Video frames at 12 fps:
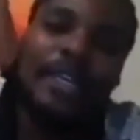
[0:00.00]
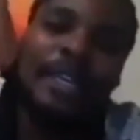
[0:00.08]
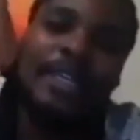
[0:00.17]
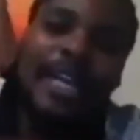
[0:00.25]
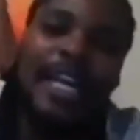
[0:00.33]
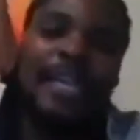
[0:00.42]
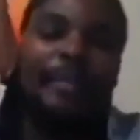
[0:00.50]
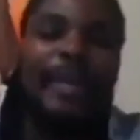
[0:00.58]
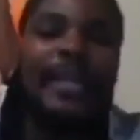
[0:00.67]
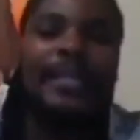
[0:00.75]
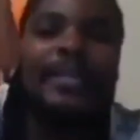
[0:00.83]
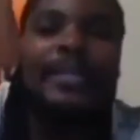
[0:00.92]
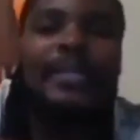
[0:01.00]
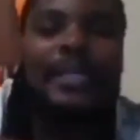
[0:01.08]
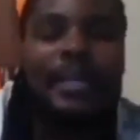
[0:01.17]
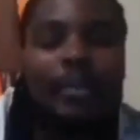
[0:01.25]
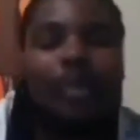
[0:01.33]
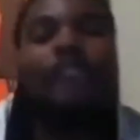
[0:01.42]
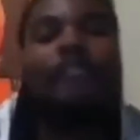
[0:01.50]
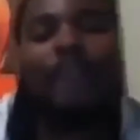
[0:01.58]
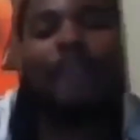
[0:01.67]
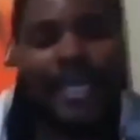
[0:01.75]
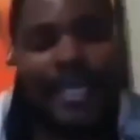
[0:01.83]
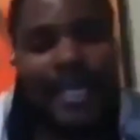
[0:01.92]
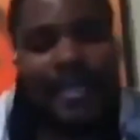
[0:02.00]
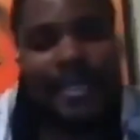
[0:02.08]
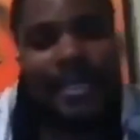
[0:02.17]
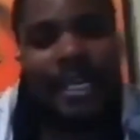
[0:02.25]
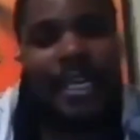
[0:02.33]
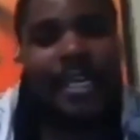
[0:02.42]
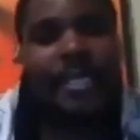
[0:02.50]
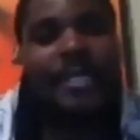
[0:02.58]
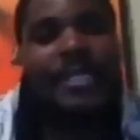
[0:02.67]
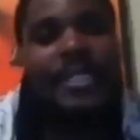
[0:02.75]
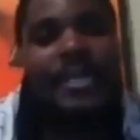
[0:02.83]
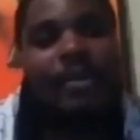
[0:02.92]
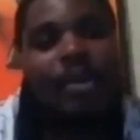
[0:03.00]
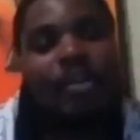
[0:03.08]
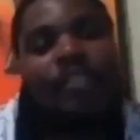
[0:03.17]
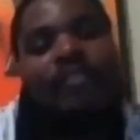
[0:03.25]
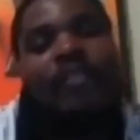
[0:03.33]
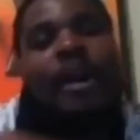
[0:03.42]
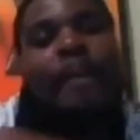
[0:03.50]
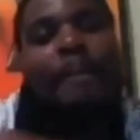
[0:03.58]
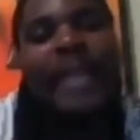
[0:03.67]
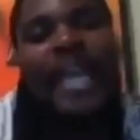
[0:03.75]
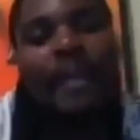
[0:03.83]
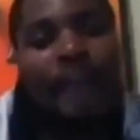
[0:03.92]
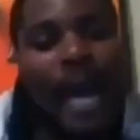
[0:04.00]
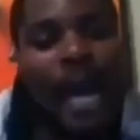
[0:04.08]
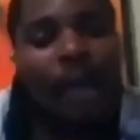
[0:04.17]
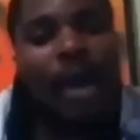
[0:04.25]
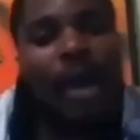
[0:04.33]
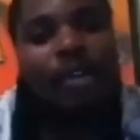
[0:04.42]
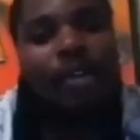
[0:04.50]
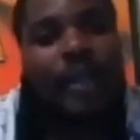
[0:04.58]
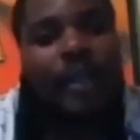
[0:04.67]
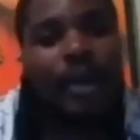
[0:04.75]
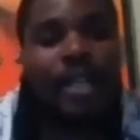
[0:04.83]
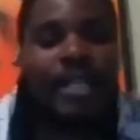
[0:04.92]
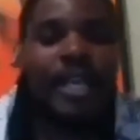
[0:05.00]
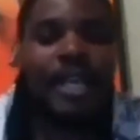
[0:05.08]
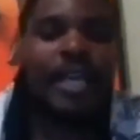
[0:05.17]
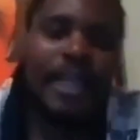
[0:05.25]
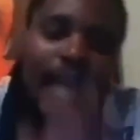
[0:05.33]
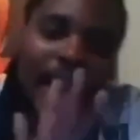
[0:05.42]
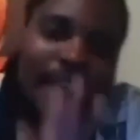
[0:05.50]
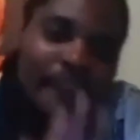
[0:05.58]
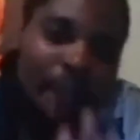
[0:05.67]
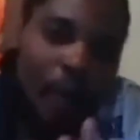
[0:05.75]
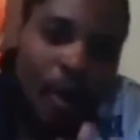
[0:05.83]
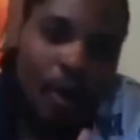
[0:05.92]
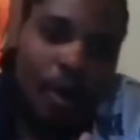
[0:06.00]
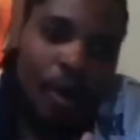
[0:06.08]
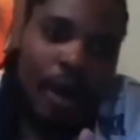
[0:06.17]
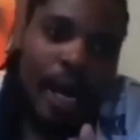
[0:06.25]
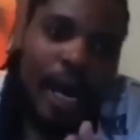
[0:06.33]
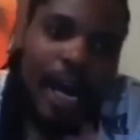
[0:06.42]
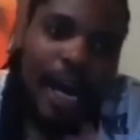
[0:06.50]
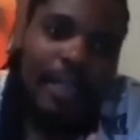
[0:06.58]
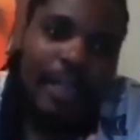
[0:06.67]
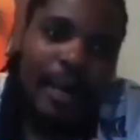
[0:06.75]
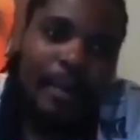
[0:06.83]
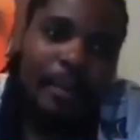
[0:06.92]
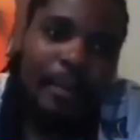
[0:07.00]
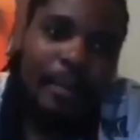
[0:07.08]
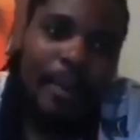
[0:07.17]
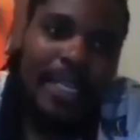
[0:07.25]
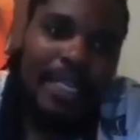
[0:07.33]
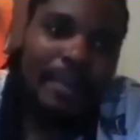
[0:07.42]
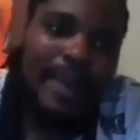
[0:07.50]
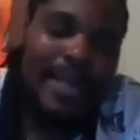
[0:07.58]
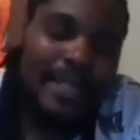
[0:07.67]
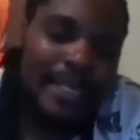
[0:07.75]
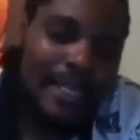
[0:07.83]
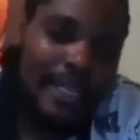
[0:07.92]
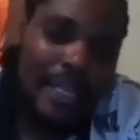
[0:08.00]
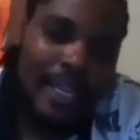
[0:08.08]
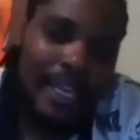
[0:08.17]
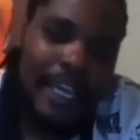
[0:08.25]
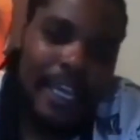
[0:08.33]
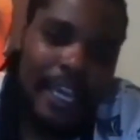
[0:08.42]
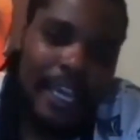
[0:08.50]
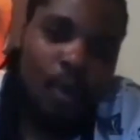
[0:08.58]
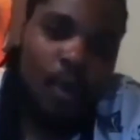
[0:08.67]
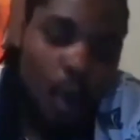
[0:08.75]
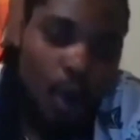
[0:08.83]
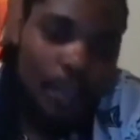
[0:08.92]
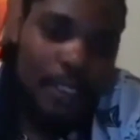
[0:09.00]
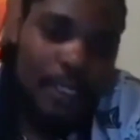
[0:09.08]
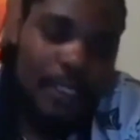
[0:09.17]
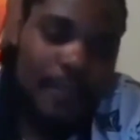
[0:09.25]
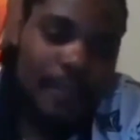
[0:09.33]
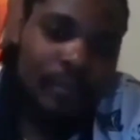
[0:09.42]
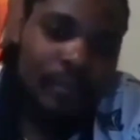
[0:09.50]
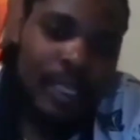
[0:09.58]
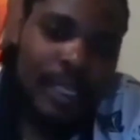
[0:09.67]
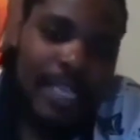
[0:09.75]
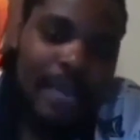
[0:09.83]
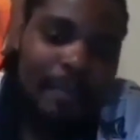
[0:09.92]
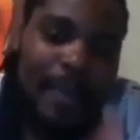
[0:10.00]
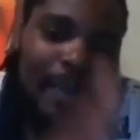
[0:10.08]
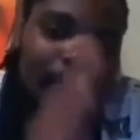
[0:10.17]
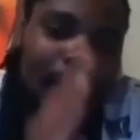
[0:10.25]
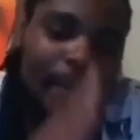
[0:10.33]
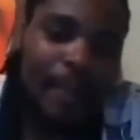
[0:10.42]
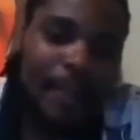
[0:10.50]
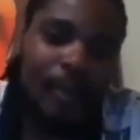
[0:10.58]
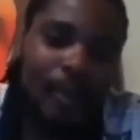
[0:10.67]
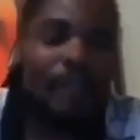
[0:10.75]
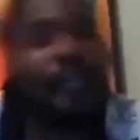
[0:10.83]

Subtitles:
The Shangani battle is a symbol of blackness. It is a symbol of black power all over the world. There are four other paradigmatic wars done by black people.